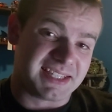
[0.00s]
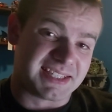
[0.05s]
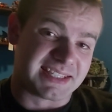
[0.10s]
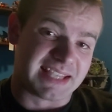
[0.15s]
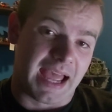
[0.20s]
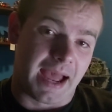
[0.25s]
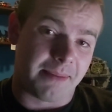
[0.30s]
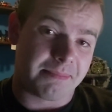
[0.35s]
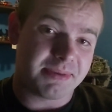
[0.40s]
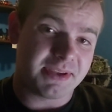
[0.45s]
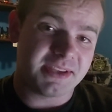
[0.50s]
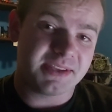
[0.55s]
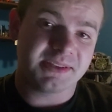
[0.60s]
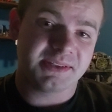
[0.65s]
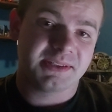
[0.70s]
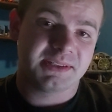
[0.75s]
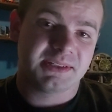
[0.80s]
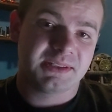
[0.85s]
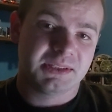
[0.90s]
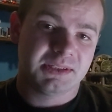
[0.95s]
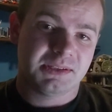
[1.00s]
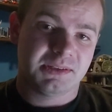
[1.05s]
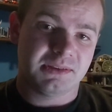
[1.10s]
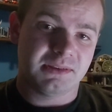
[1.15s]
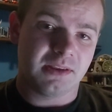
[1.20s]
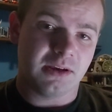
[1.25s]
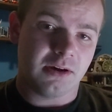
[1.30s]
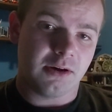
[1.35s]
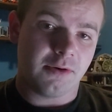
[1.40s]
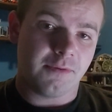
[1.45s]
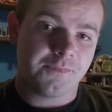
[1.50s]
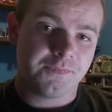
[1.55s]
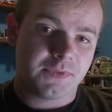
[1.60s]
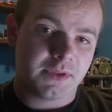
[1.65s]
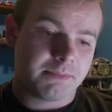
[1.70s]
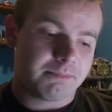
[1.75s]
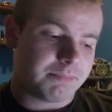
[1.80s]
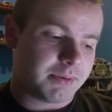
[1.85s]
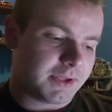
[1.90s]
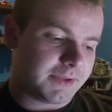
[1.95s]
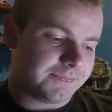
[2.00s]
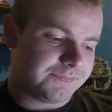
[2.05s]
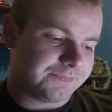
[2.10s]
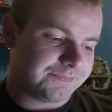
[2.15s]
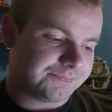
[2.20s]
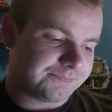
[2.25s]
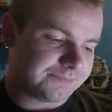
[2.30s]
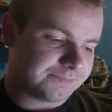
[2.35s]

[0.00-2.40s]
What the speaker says: Zappi, though. But